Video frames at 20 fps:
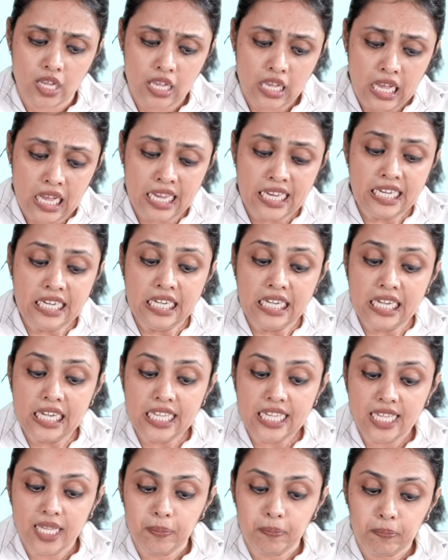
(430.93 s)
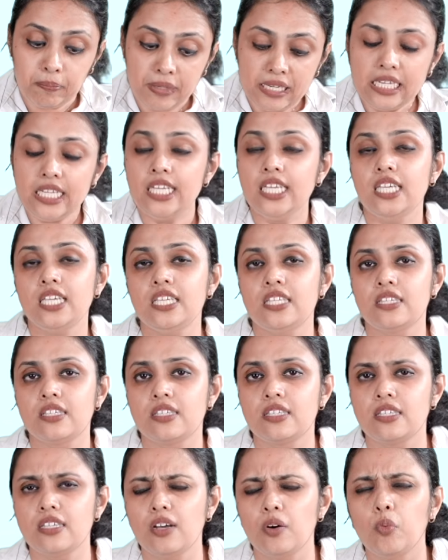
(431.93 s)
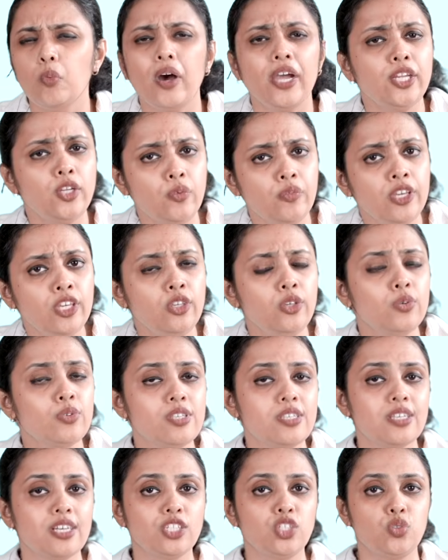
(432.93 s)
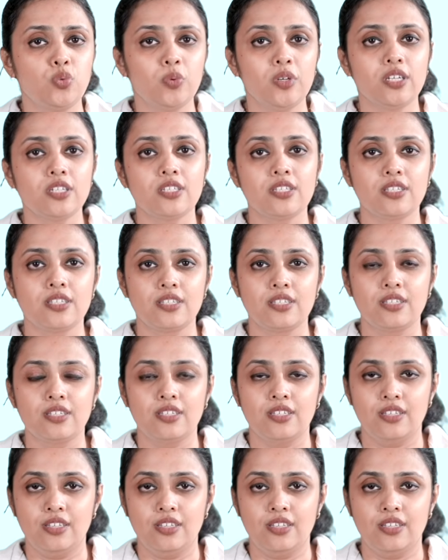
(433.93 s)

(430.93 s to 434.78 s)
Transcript: Kindly, please. Why do we use such words?